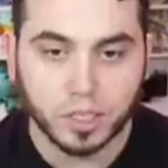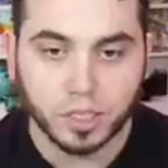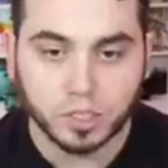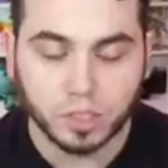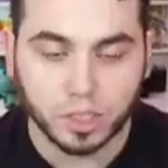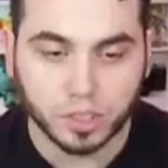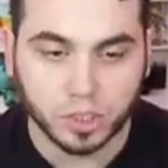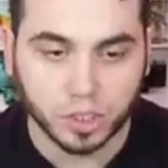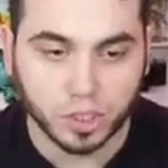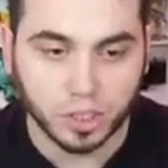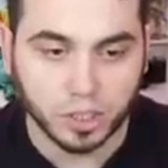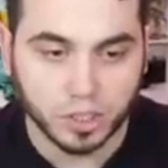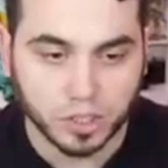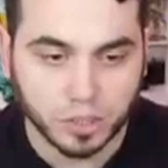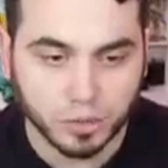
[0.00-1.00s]
So that's good.
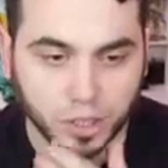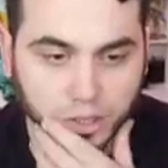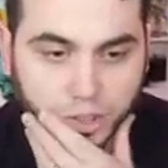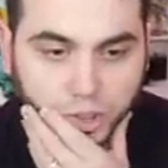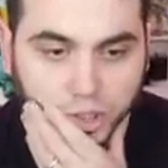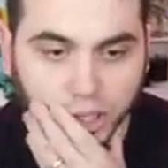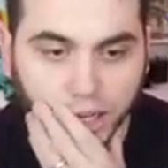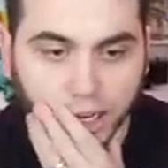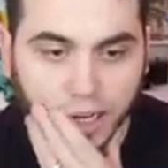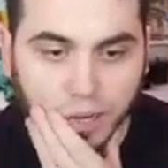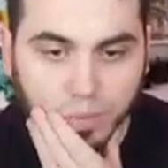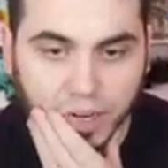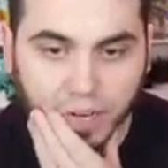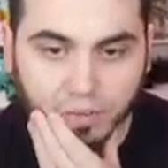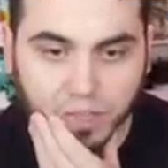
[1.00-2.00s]
Let's see what else you got. I
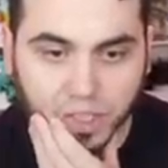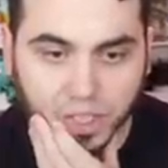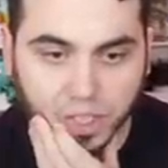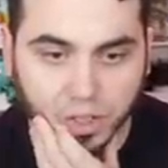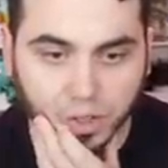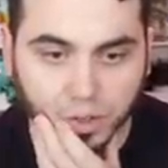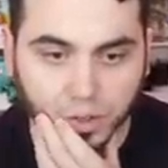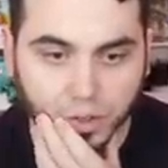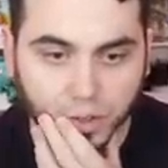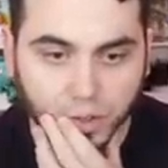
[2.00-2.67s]
might have to heal.